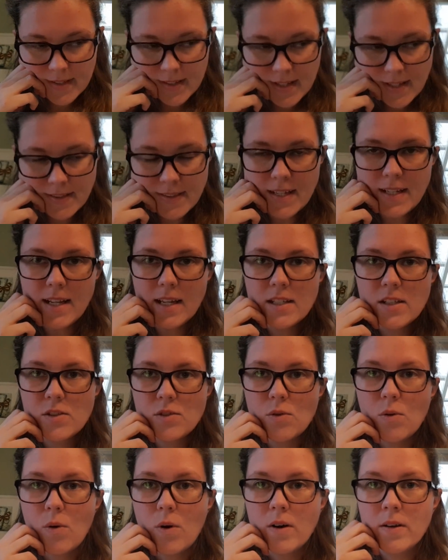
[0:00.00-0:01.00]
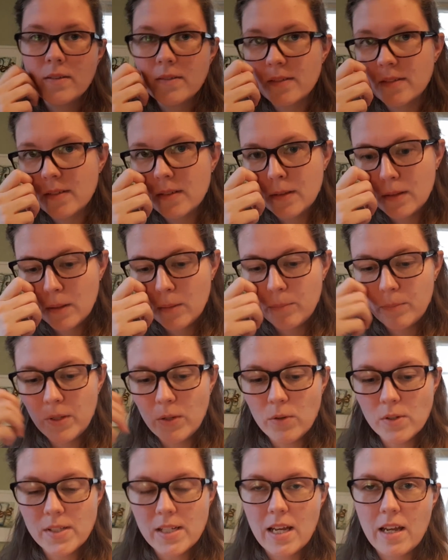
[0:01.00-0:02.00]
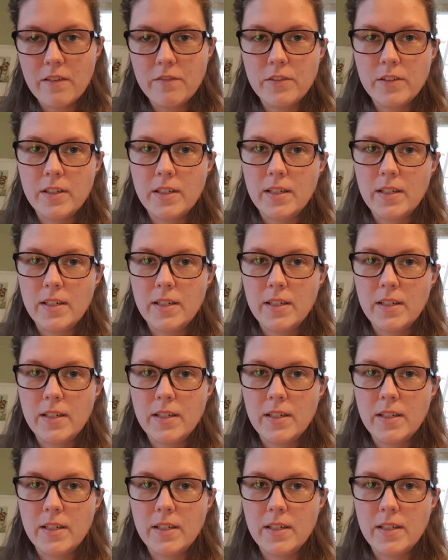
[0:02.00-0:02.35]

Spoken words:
And then I saw, because I have